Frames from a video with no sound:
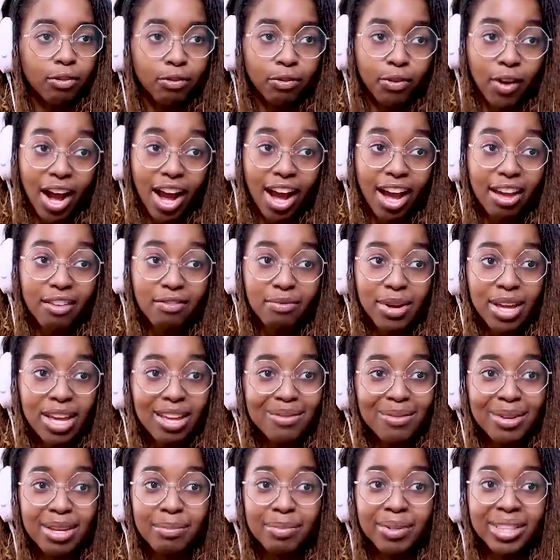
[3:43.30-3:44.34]
5
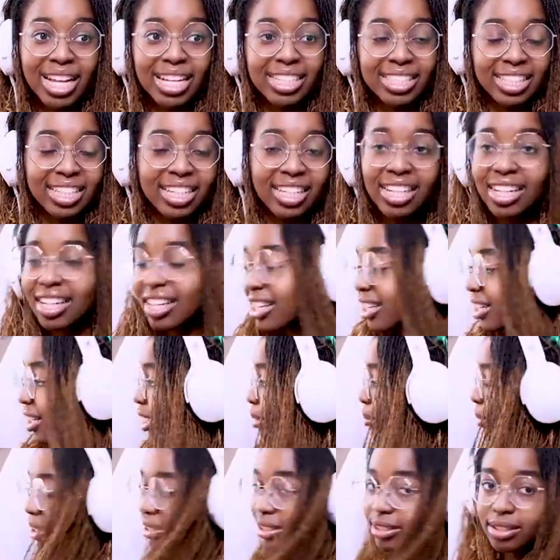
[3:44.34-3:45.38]
maybe, but that's it. Look at my